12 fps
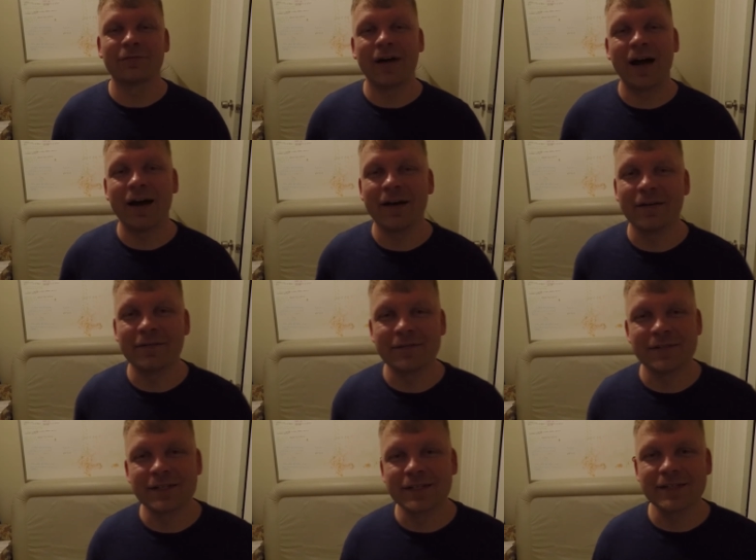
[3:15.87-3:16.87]
five
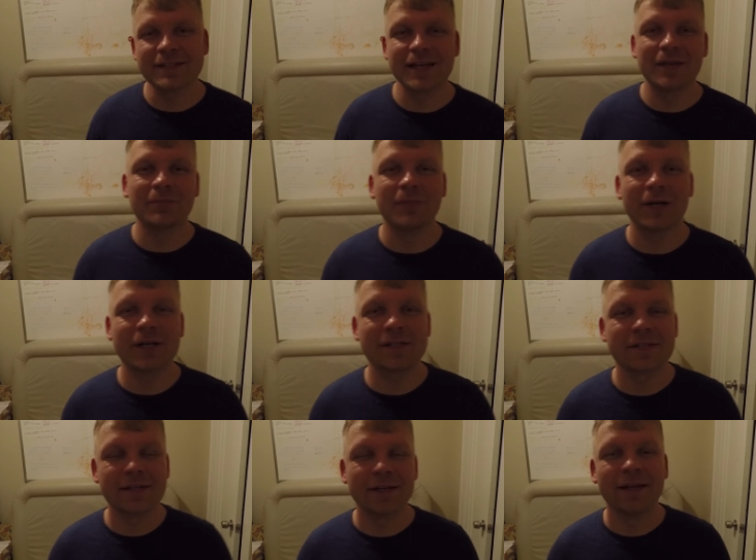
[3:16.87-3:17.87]
six ten
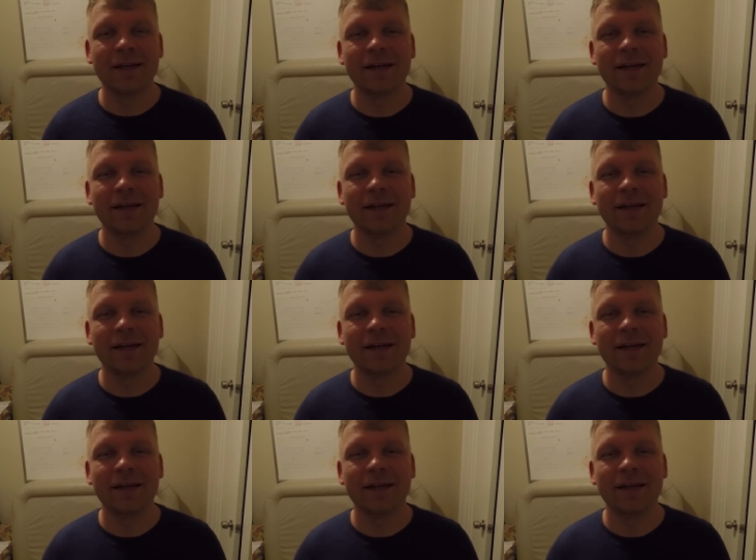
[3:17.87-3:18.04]
bucks